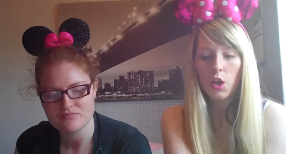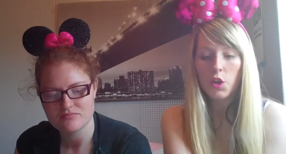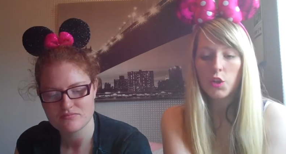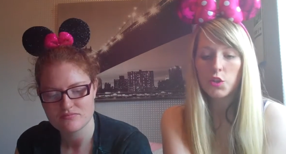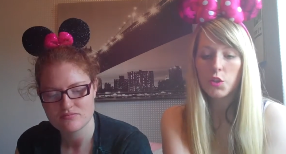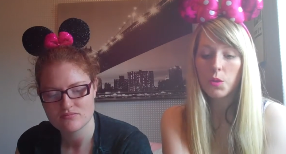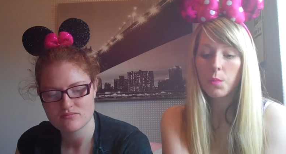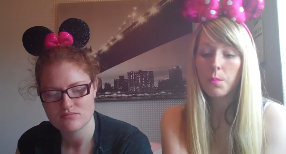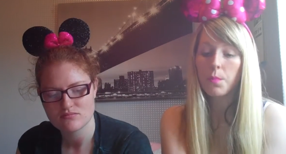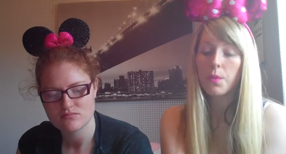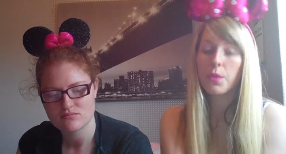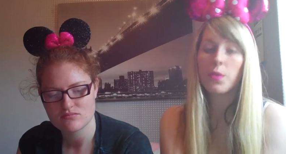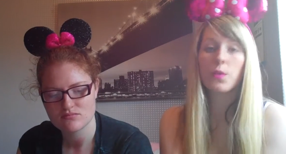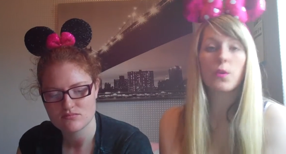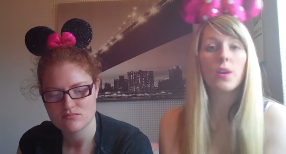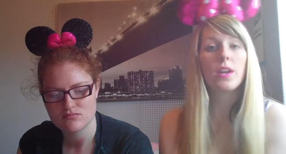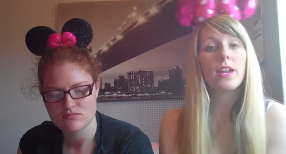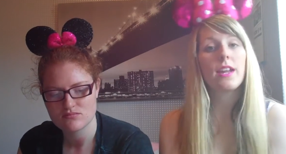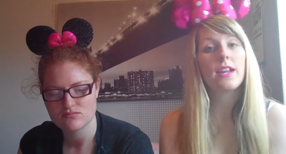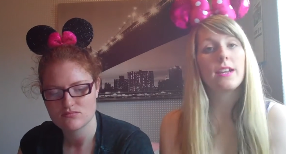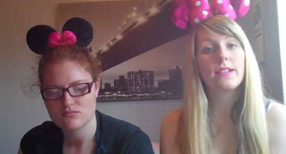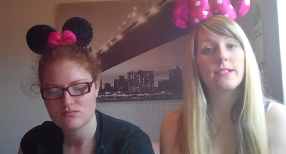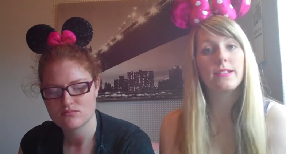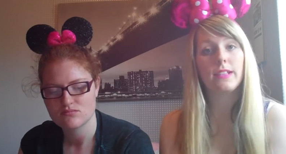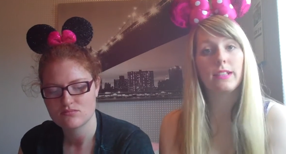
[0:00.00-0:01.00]
Speaker 1: Number 3
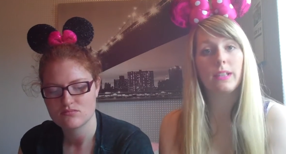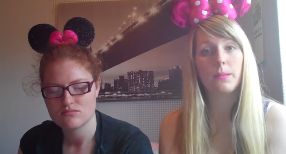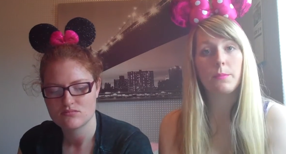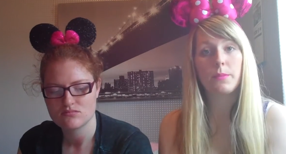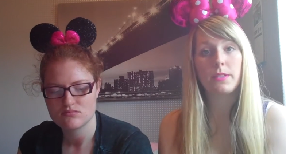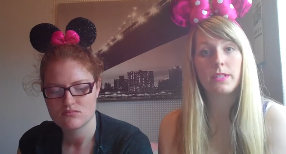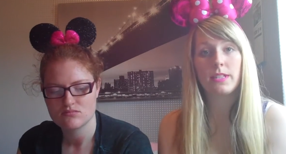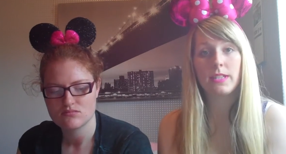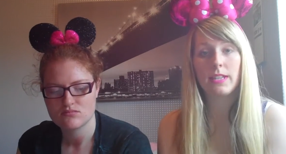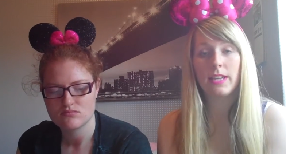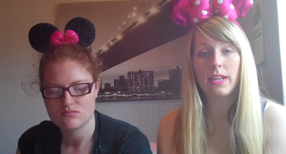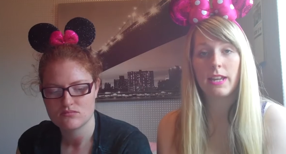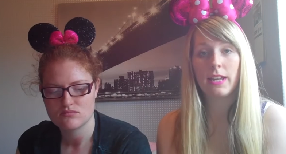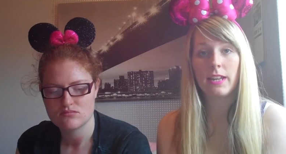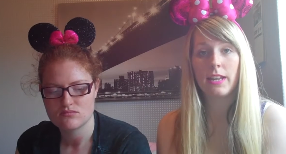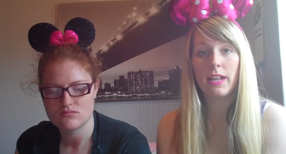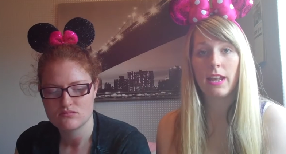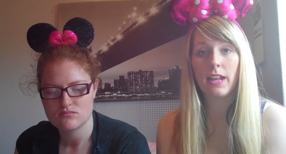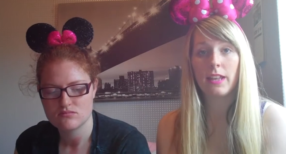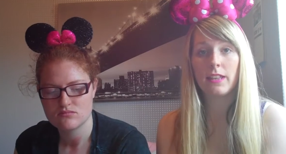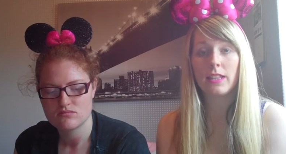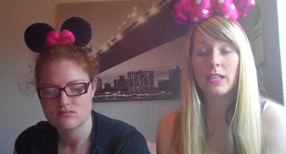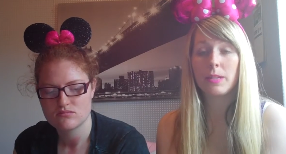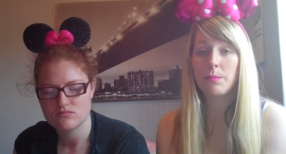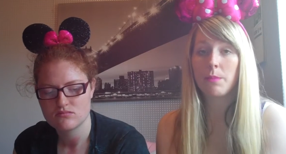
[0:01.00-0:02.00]
is the Liberty Inn
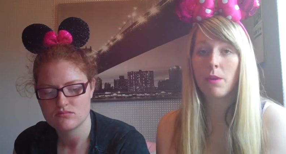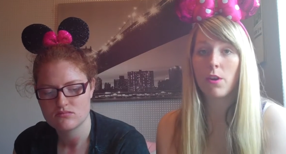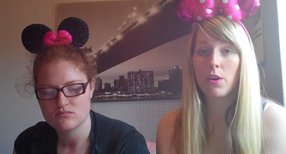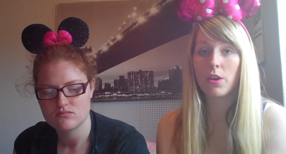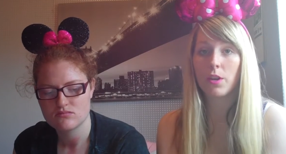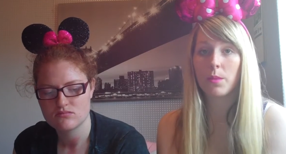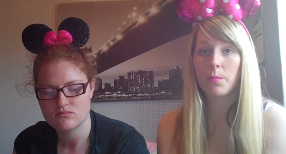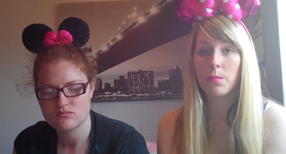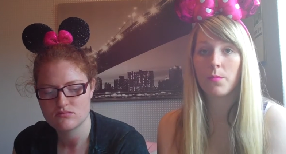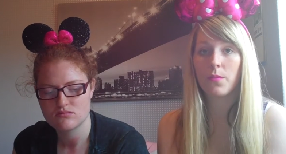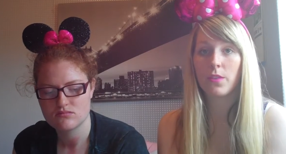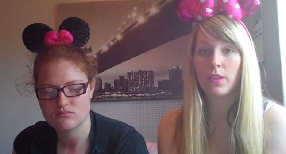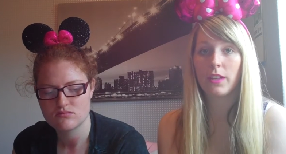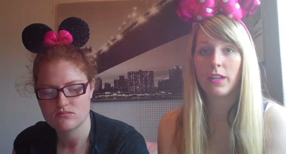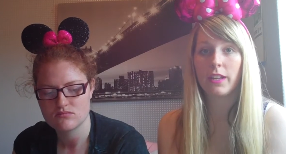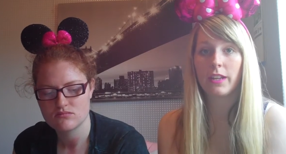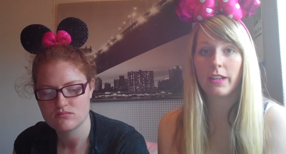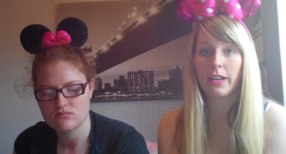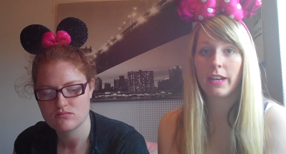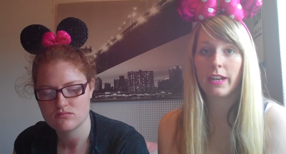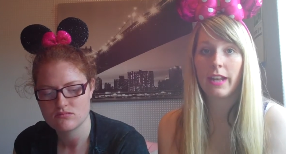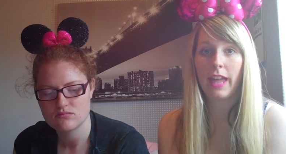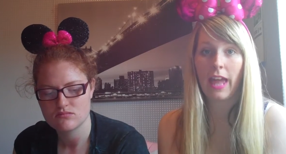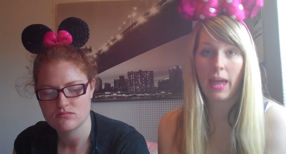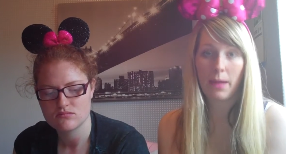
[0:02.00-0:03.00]
in the American Pavilion
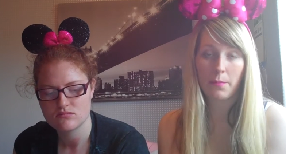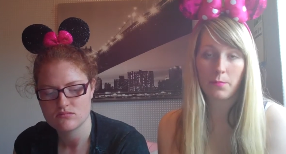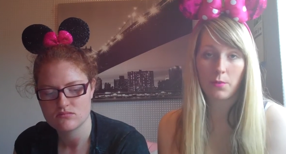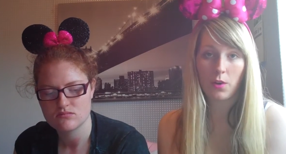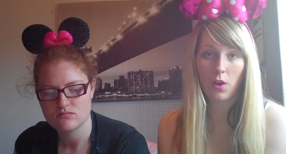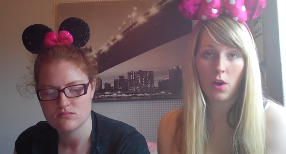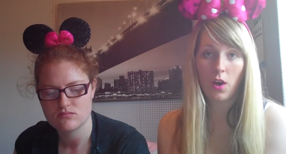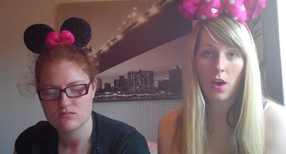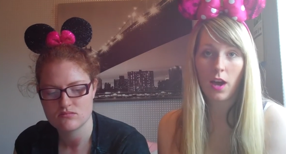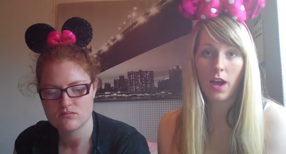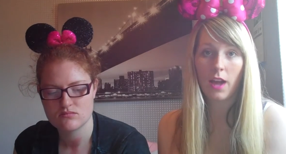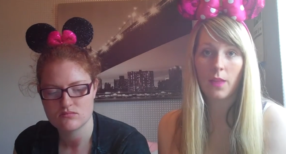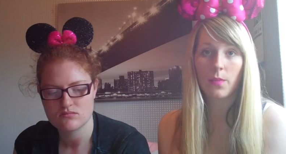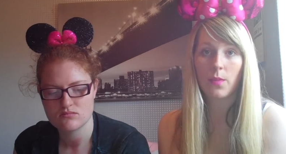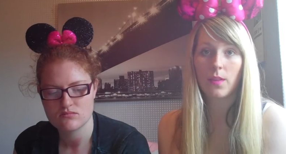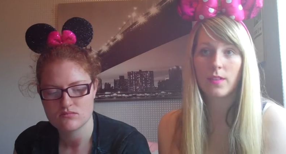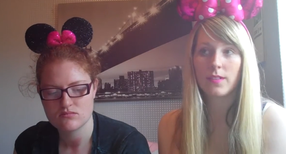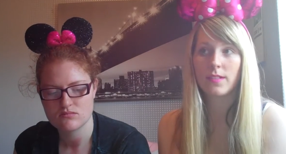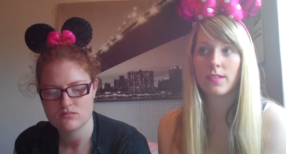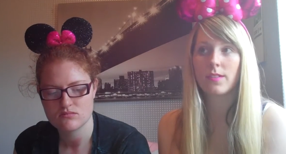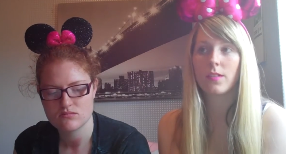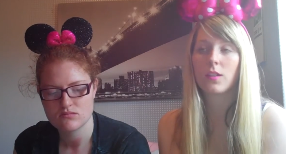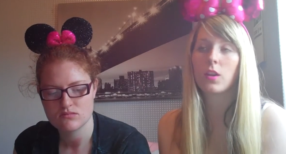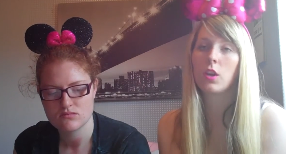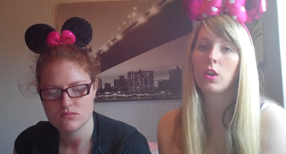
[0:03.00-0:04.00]
in Epcot, and this
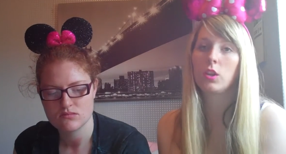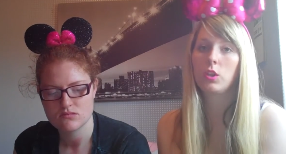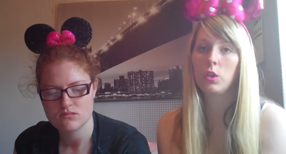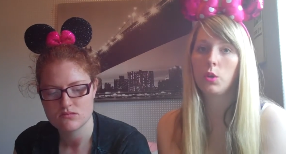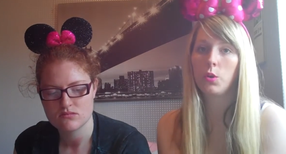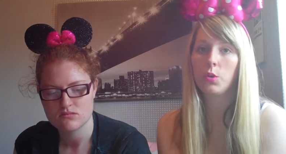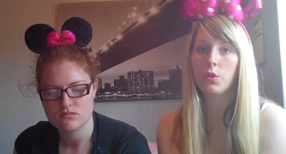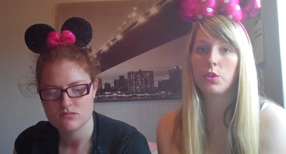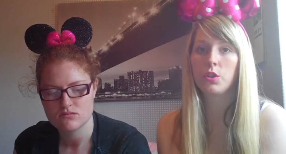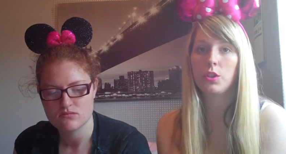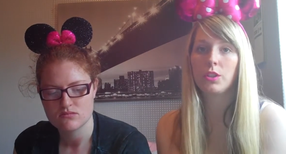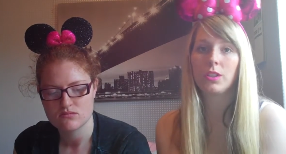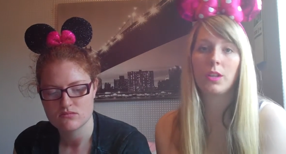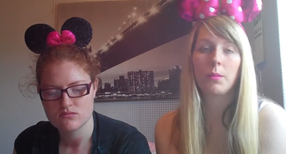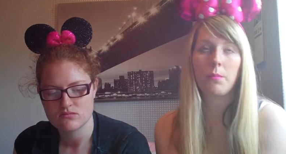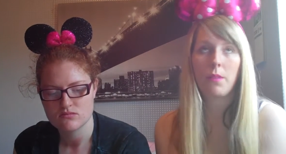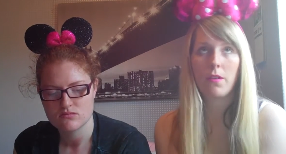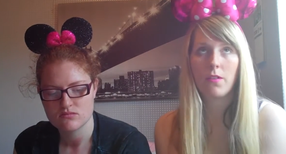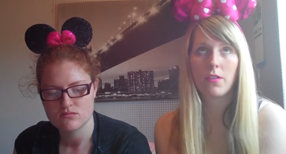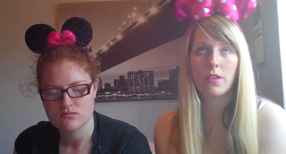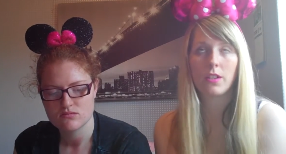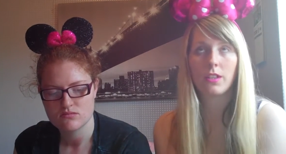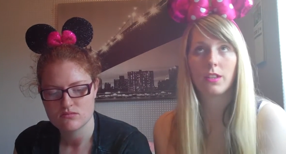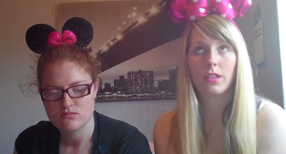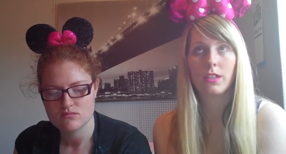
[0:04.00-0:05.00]
is a colonial
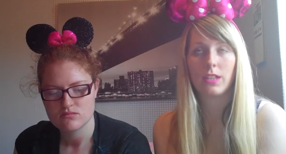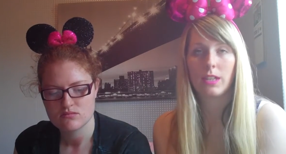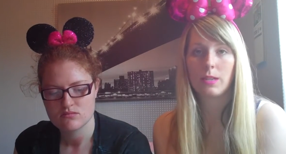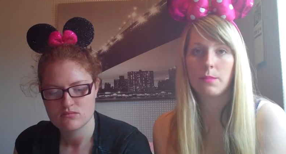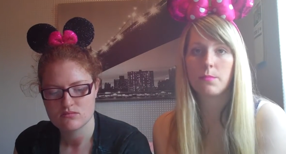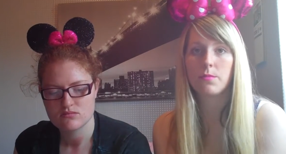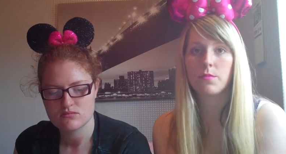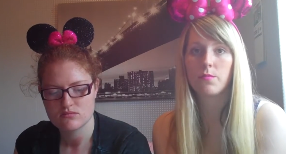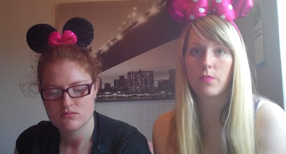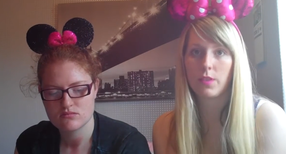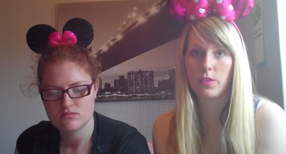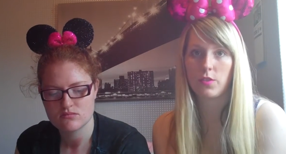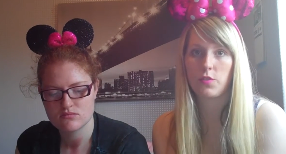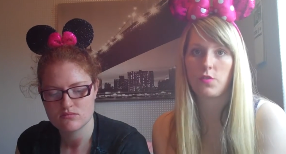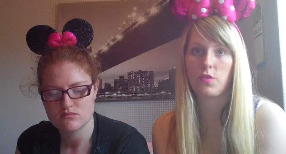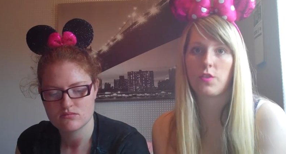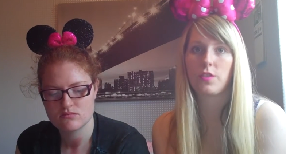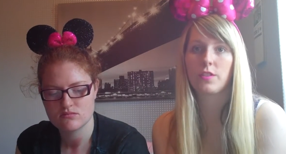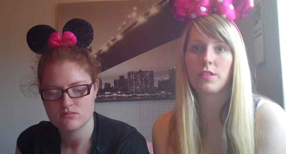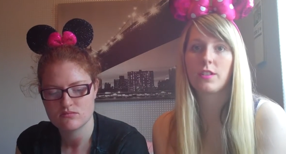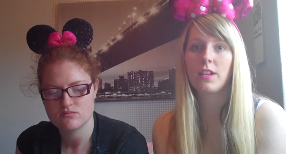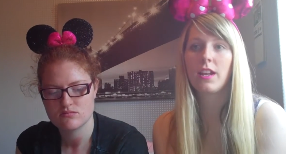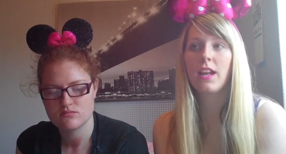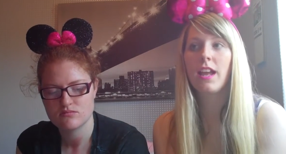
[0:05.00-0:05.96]
American themed restaurant.